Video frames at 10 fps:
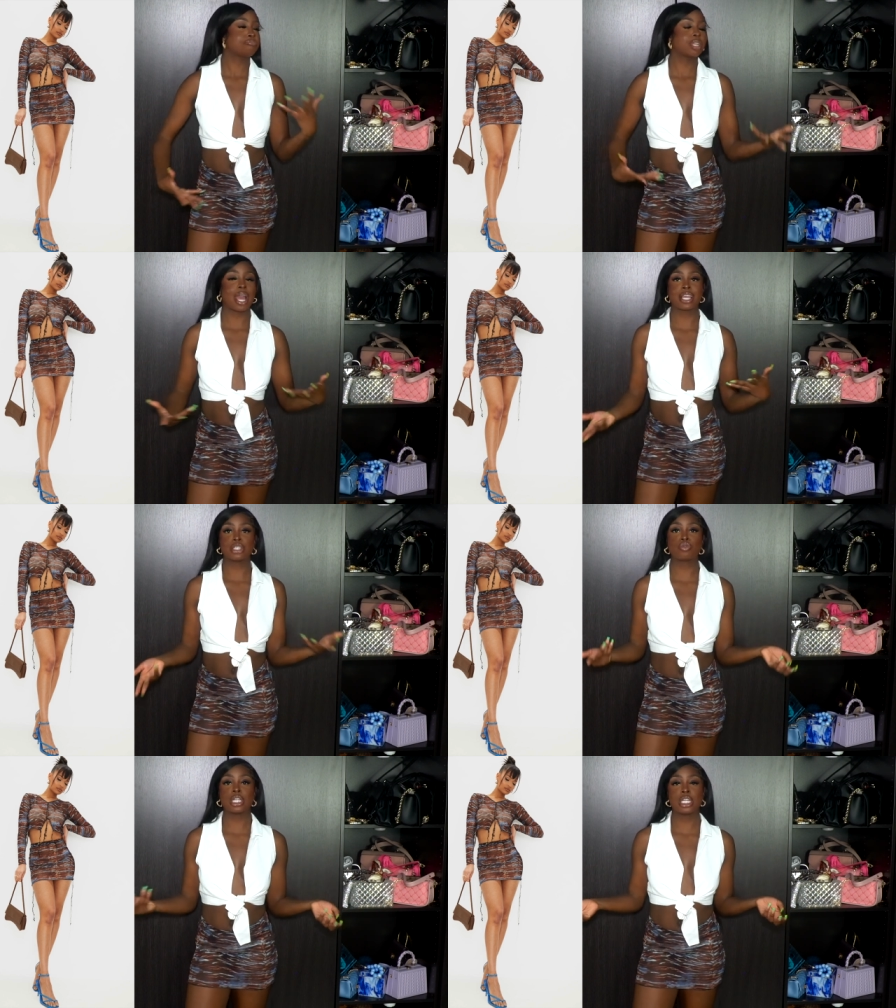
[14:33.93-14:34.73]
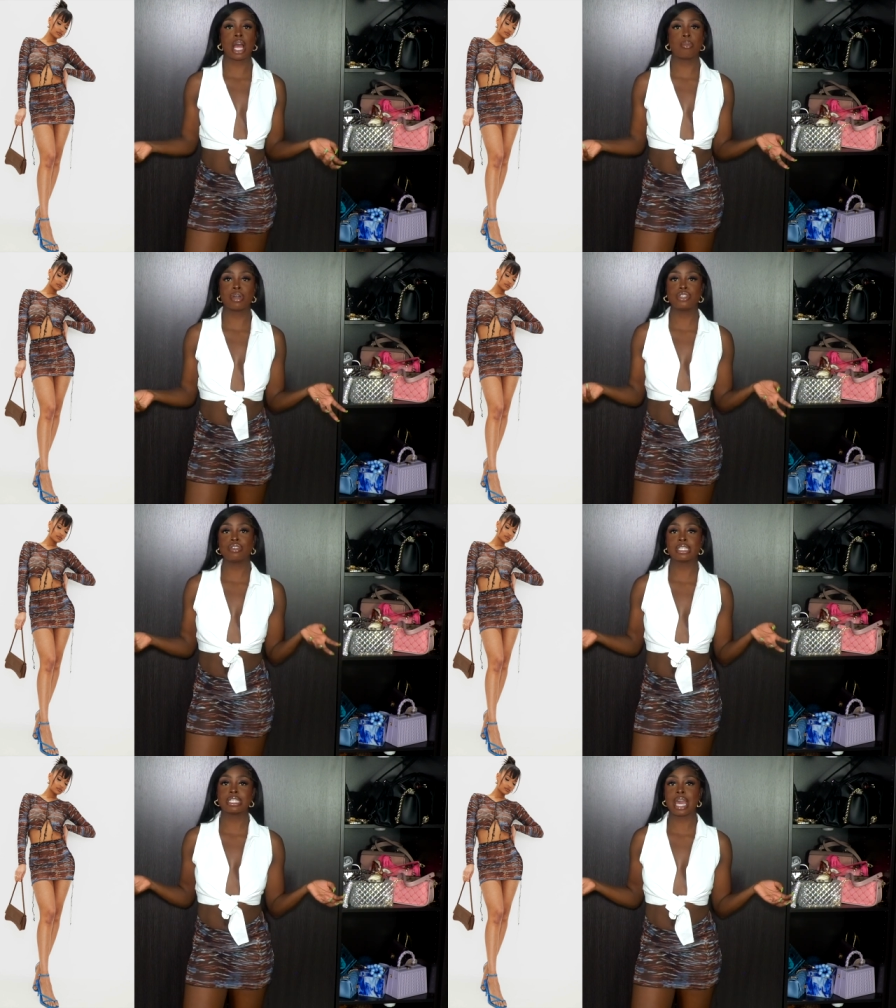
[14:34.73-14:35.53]
Like it's really not much
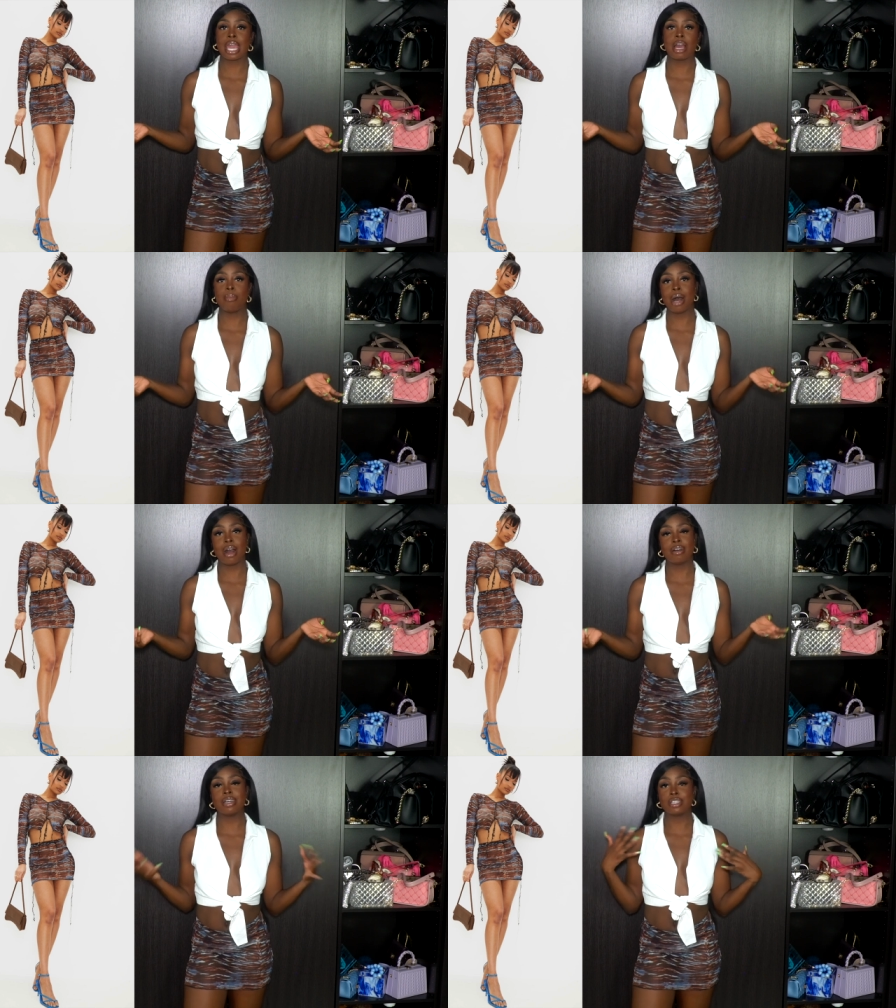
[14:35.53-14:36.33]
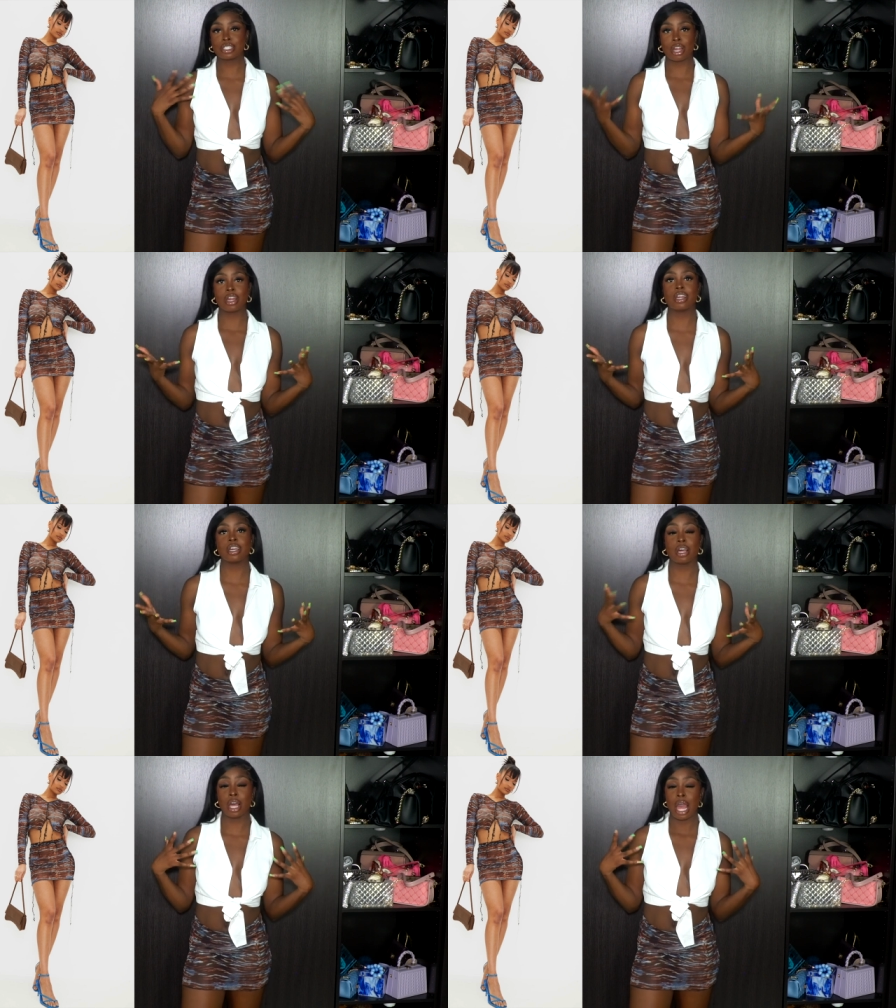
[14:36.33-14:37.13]
you could say about a
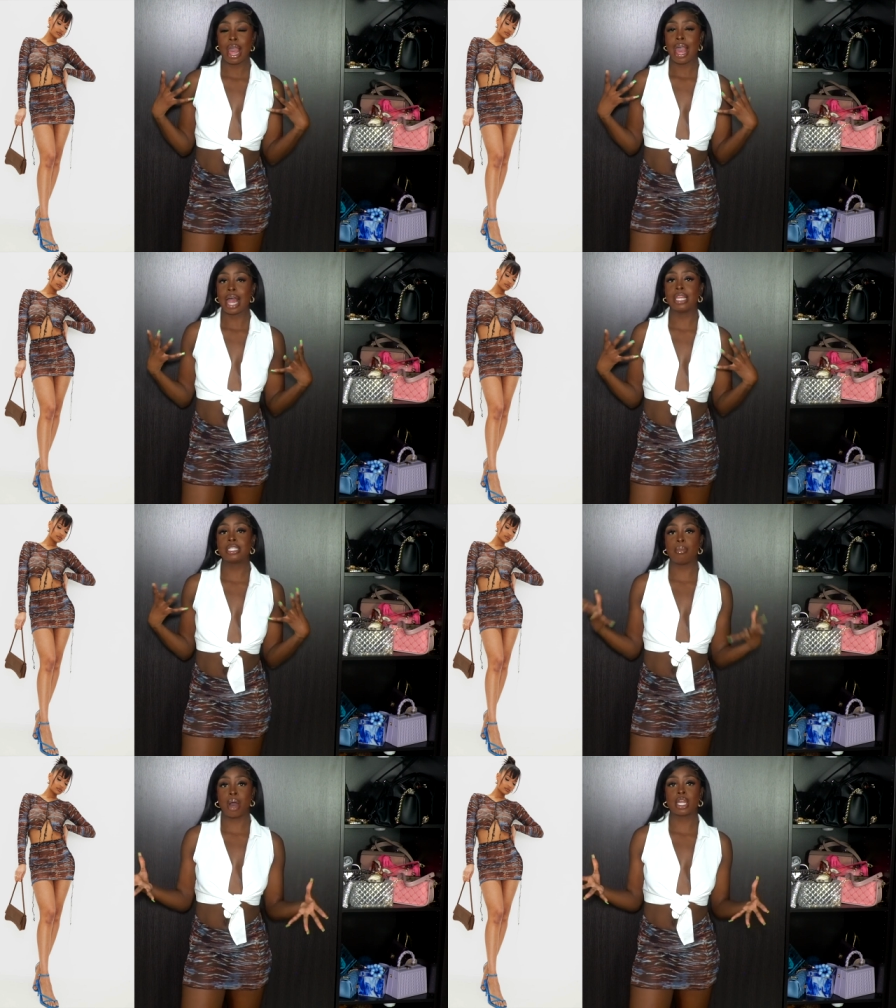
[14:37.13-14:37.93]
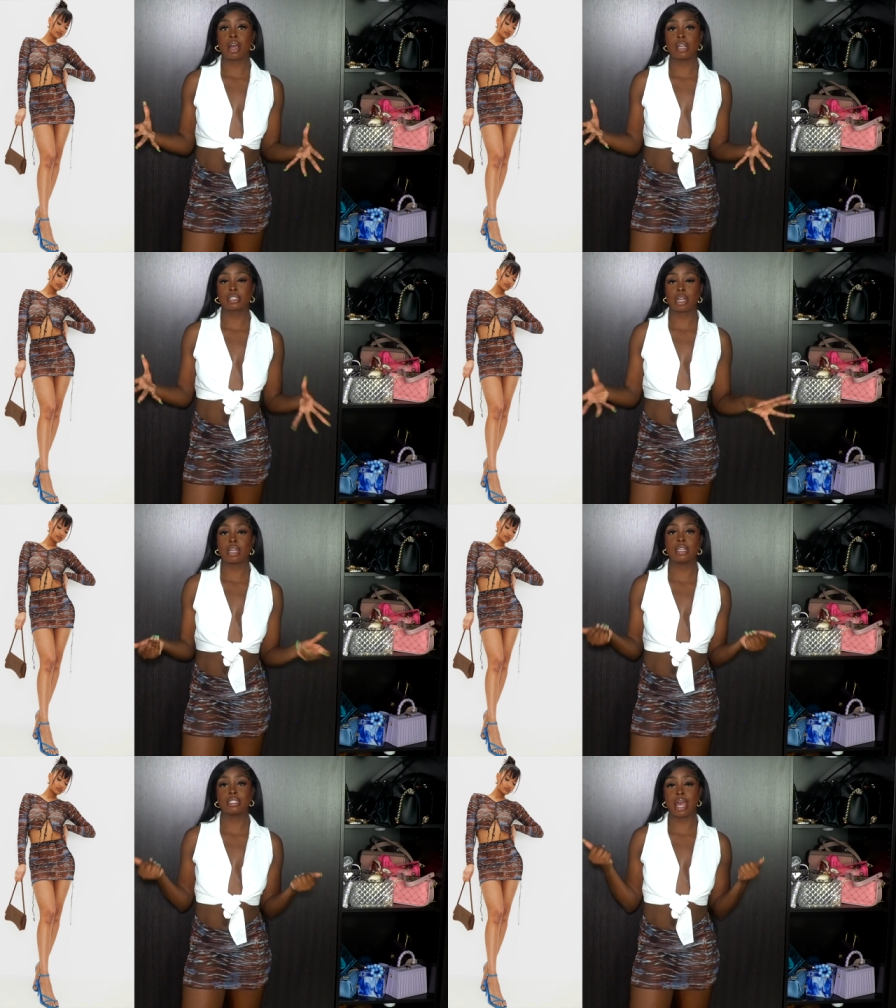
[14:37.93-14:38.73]
skirt, uh, at least a bodycon
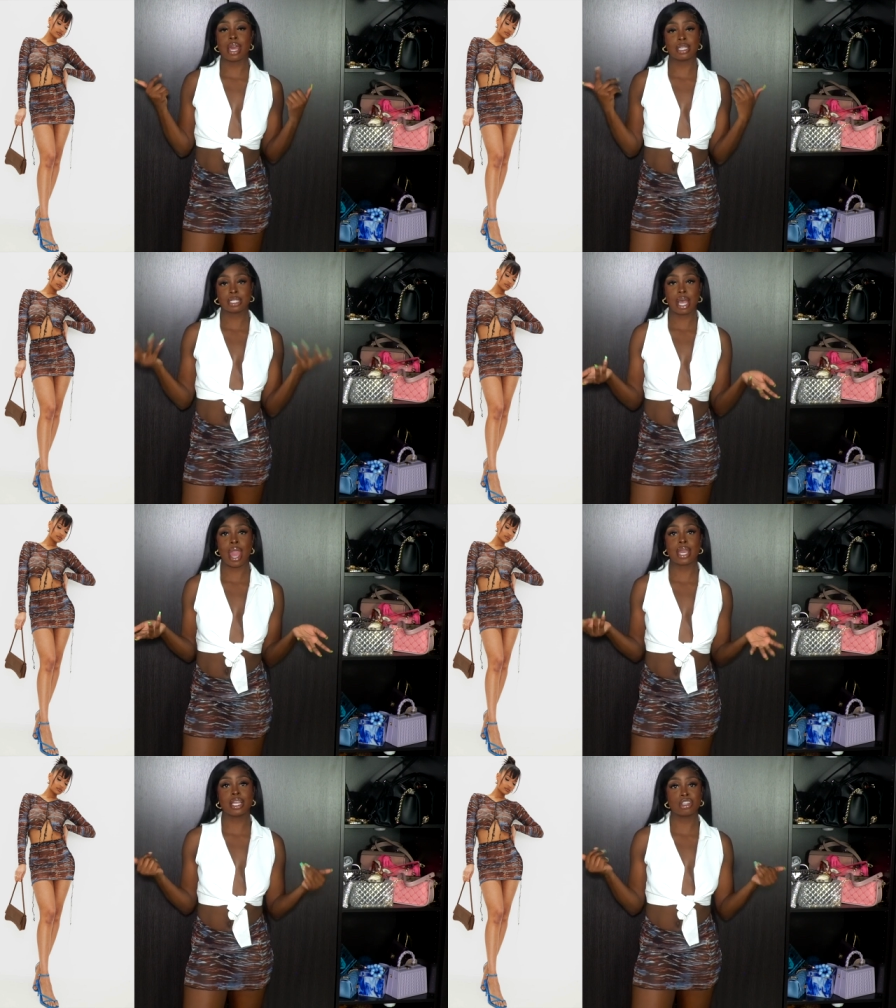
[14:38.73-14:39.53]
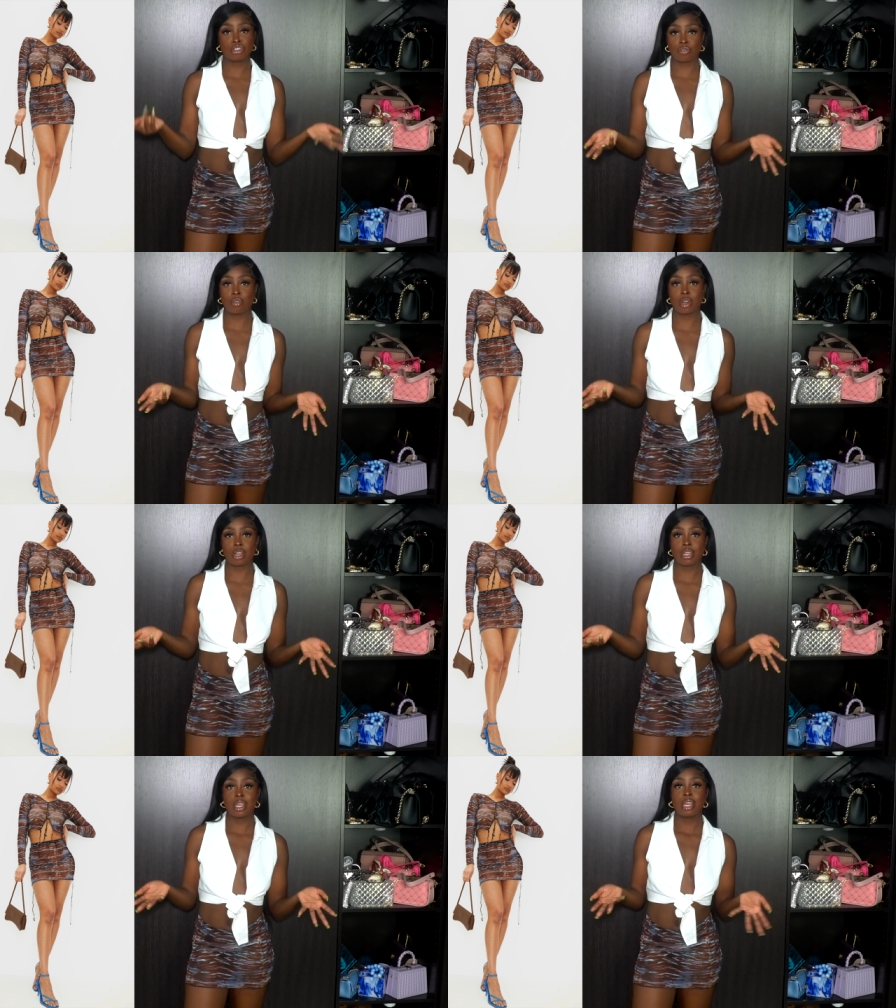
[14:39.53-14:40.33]
skirt, is that it's tight, it's
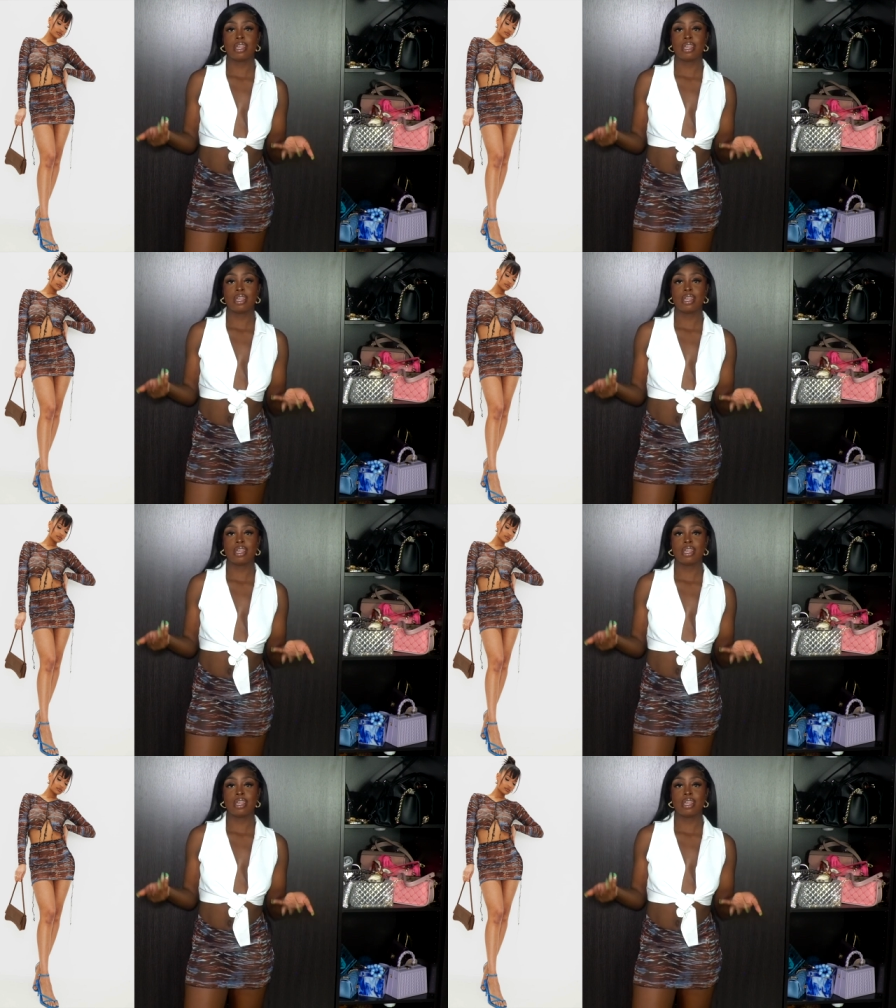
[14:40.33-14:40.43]
short,